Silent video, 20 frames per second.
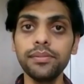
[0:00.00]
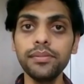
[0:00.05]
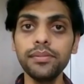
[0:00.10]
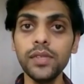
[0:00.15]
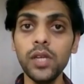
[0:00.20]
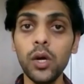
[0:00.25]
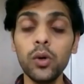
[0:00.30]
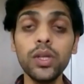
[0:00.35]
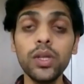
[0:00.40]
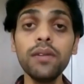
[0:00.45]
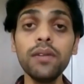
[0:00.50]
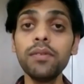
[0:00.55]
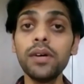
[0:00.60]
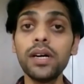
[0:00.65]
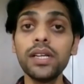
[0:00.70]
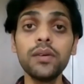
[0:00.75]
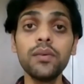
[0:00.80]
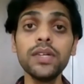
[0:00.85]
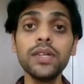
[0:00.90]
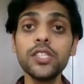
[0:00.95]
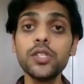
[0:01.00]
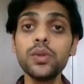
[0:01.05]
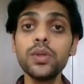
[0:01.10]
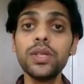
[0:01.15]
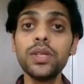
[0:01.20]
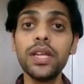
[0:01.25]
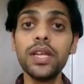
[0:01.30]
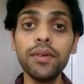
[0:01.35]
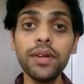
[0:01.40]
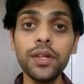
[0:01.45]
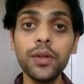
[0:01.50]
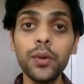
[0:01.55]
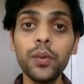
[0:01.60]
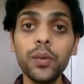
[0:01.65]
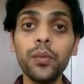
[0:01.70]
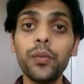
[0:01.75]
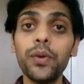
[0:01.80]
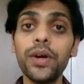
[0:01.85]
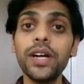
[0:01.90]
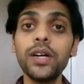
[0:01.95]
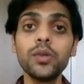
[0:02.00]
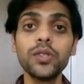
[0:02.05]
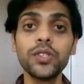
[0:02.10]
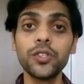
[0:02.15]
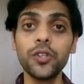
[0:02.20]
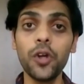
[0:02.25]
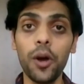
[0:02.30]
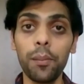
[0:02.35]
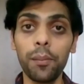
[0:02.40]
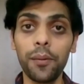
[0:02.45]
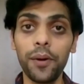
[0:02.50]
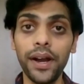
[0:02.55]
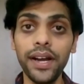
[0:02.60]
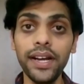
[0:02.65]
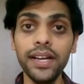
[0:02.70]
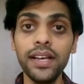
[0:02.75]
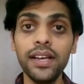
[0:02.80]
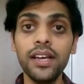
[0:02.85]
Otherwise, you never know where to stop, right?